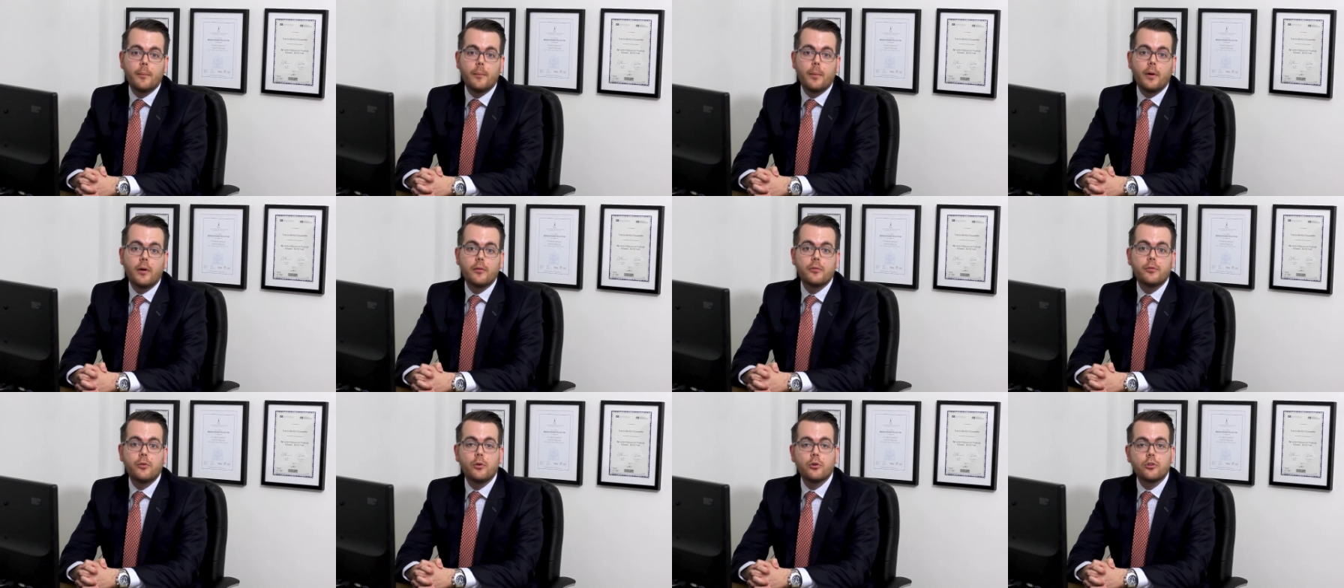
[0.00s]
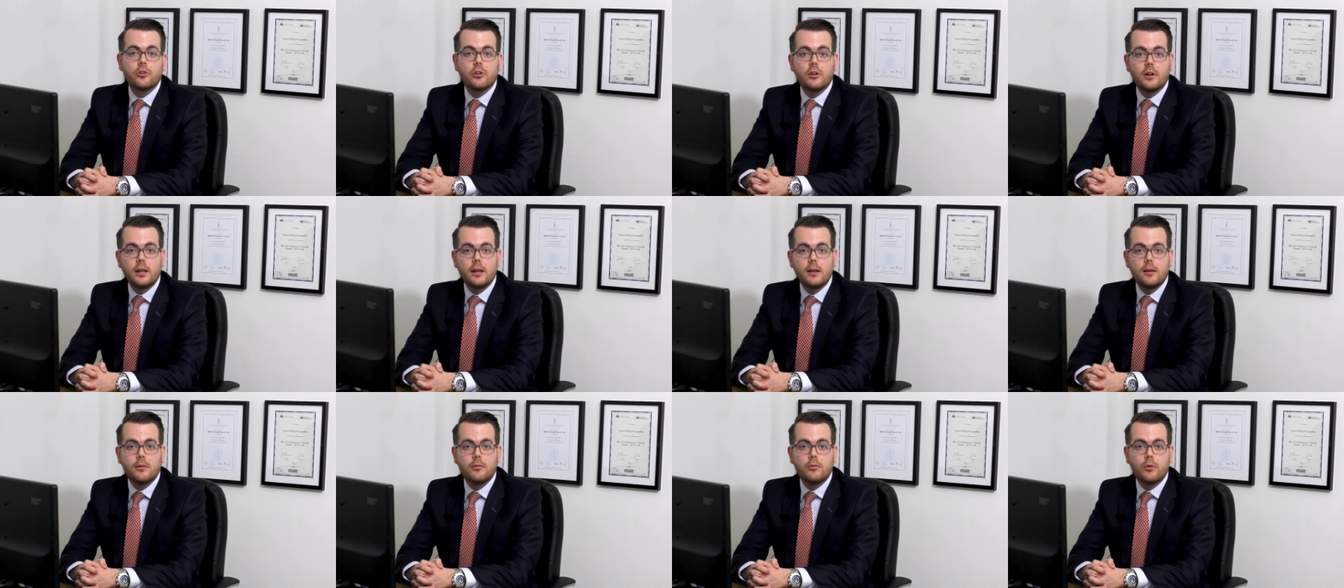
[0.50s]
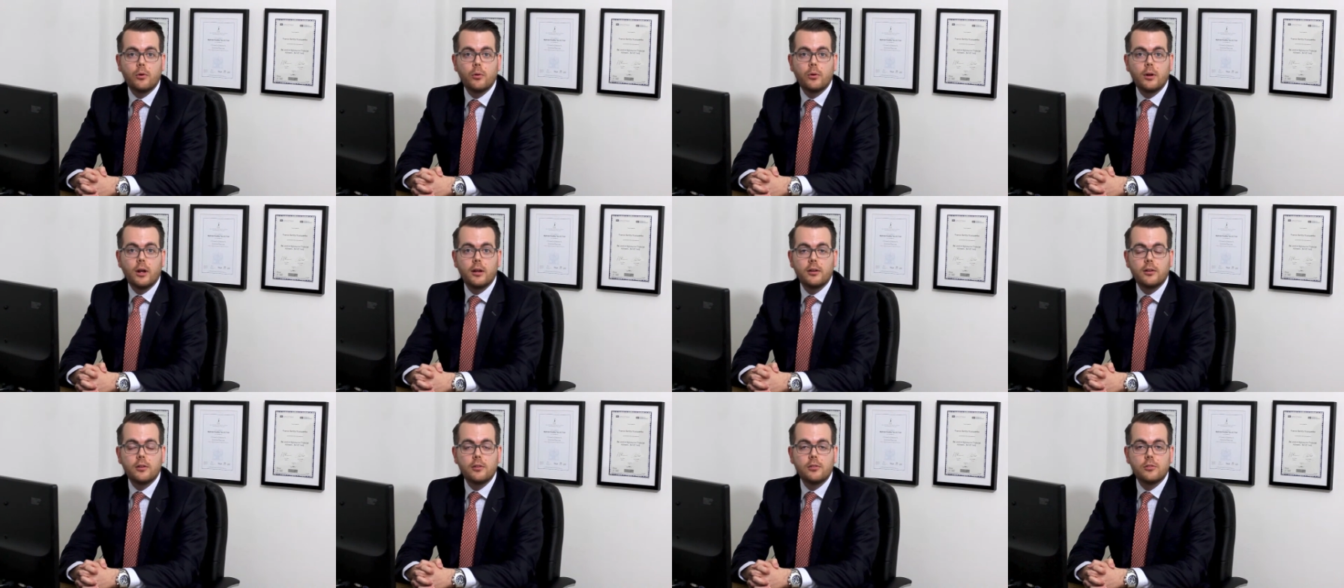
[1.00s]
but unfortunately Royal
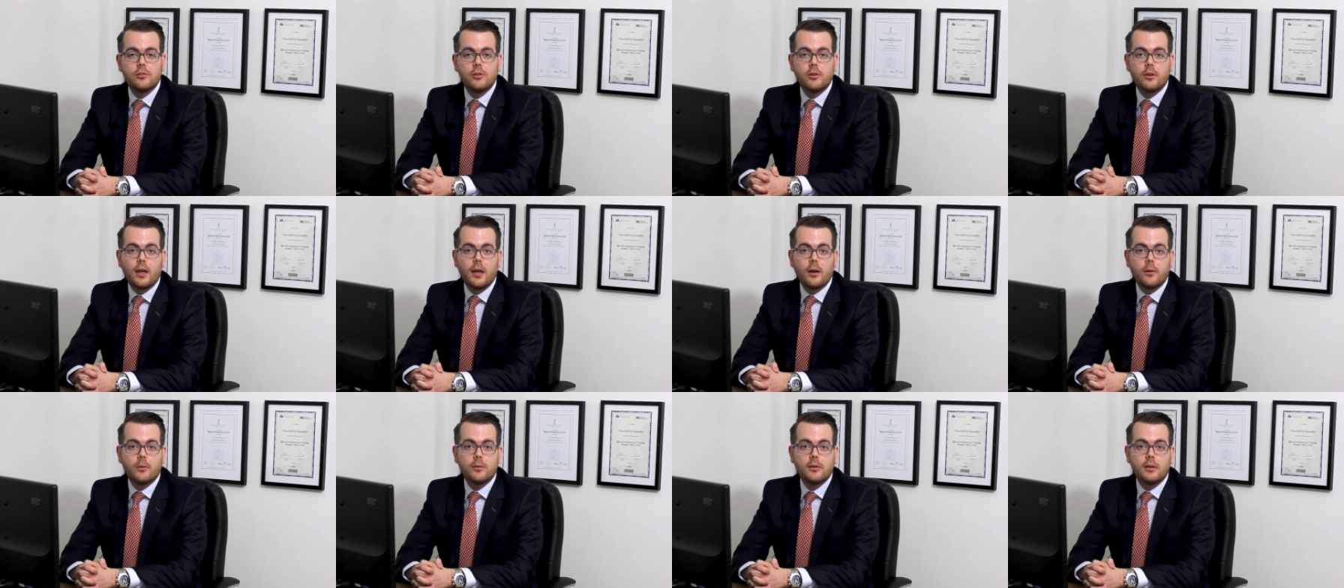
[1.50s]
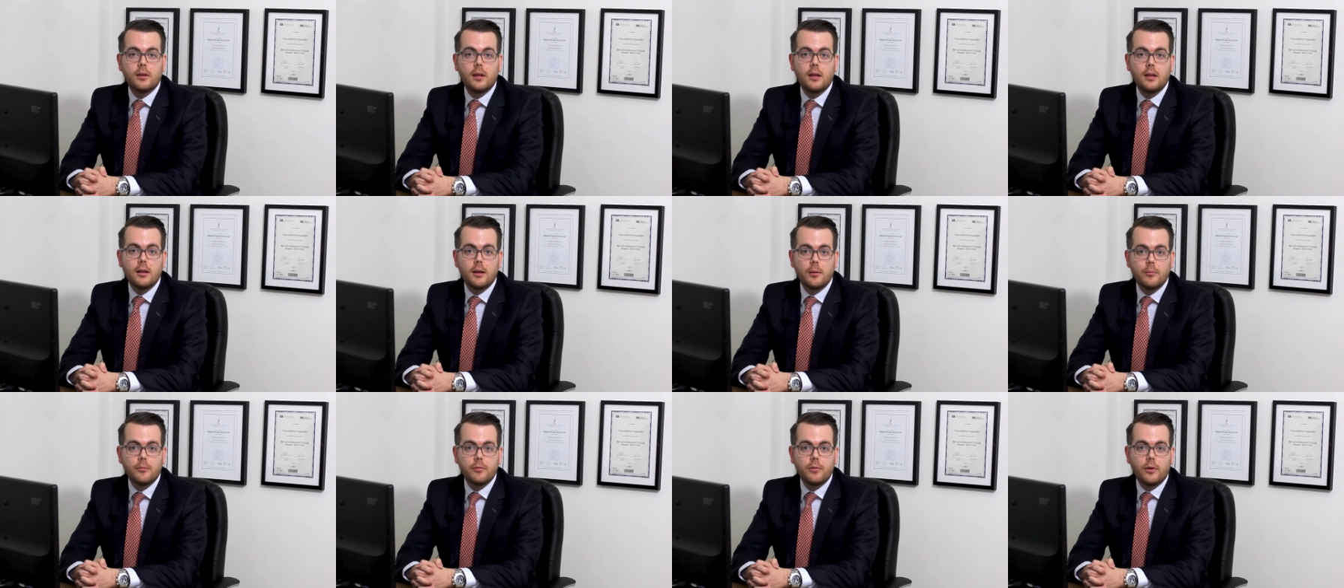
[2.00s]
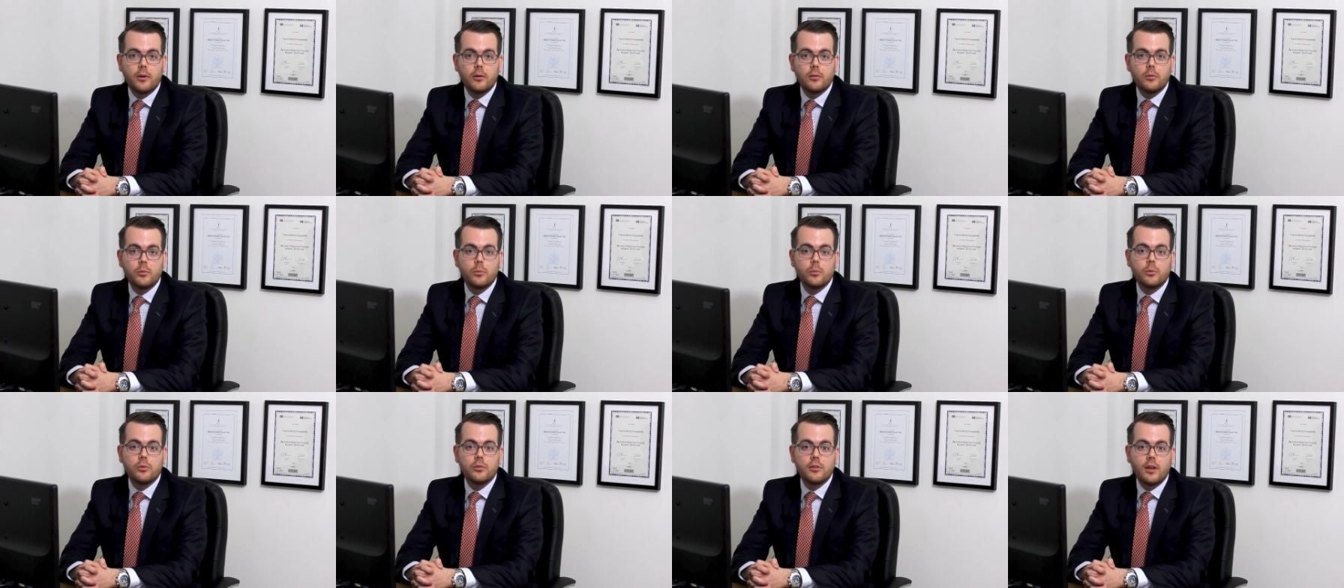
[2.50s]
London's UK Equity Income Fund
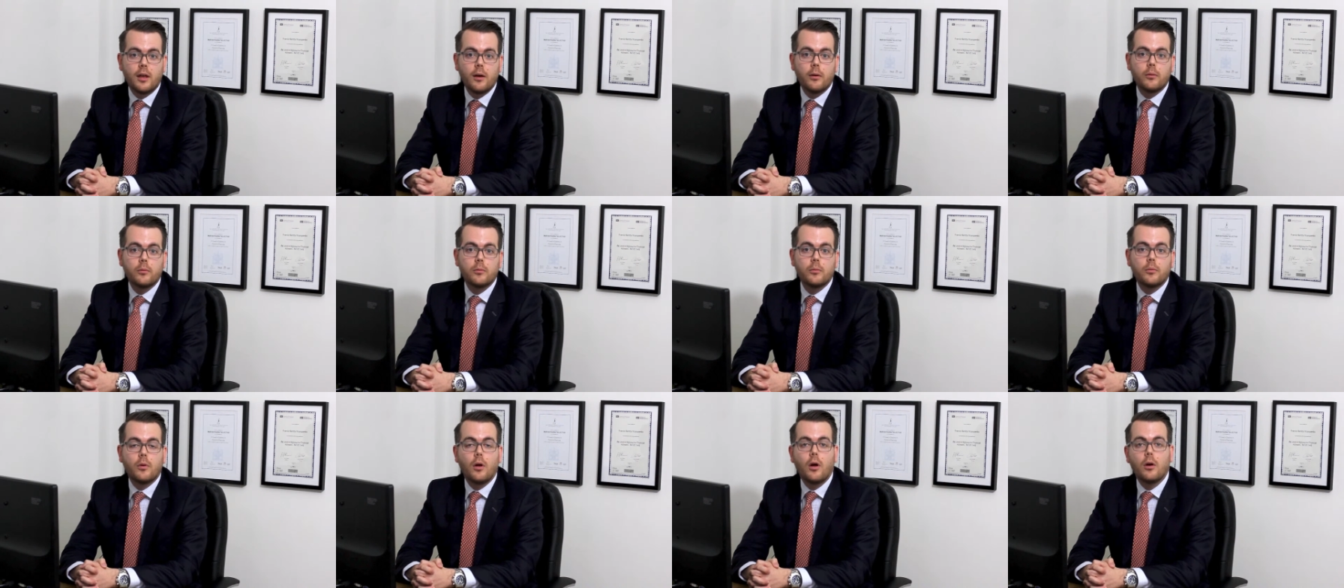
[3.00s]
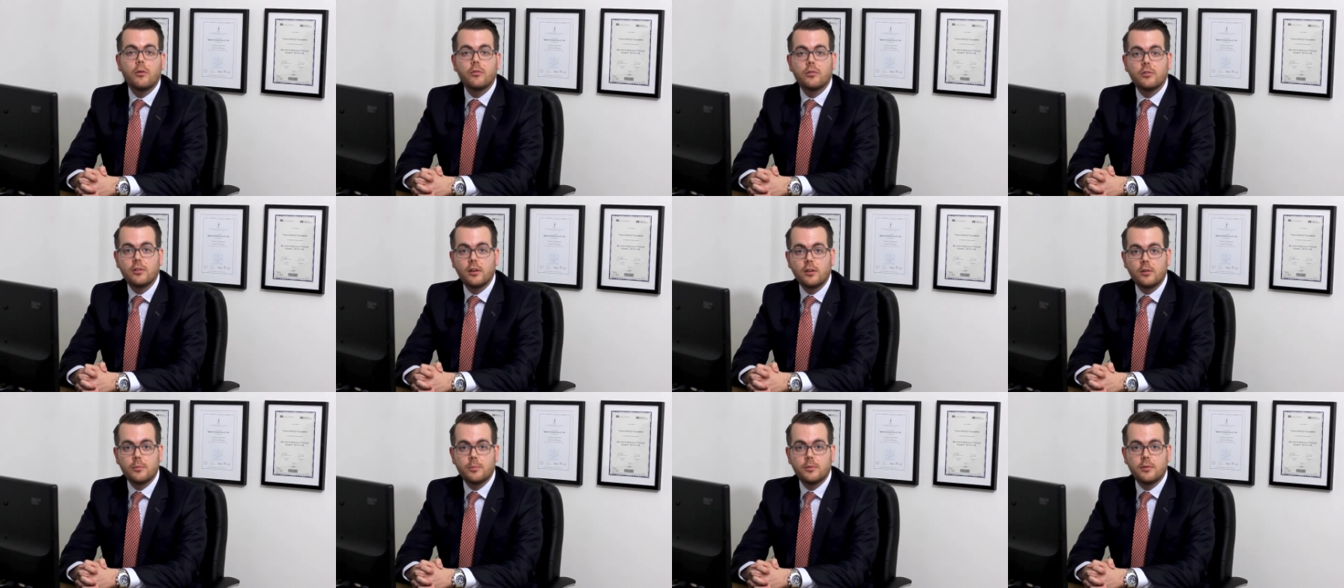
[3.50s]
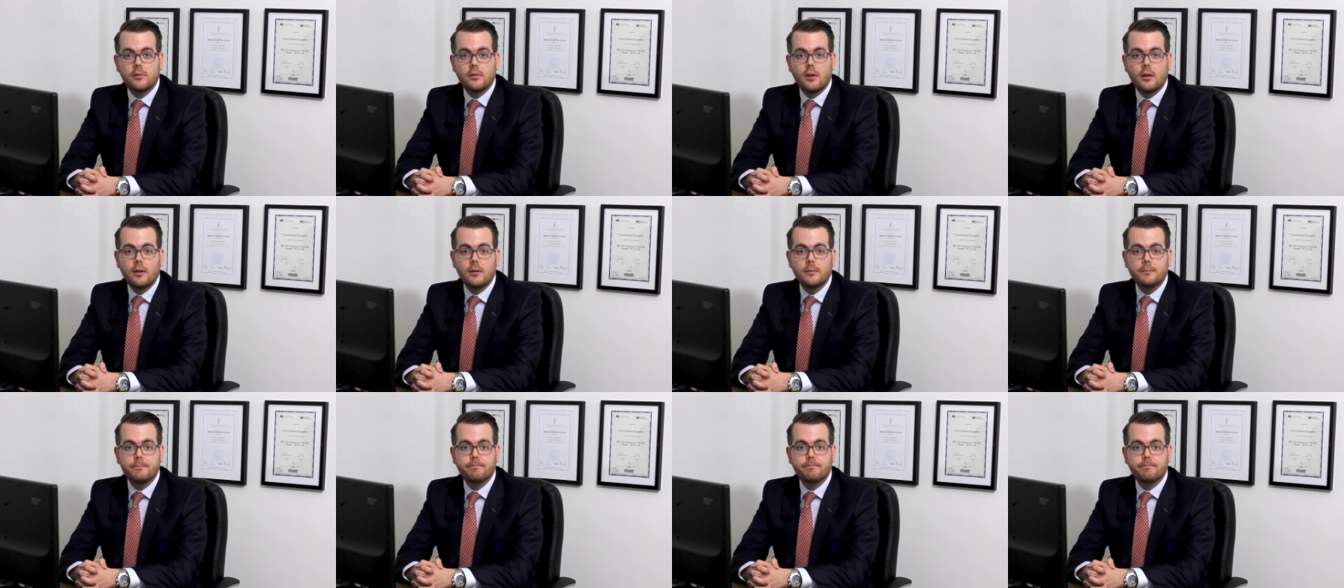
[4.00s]
was down over 6%.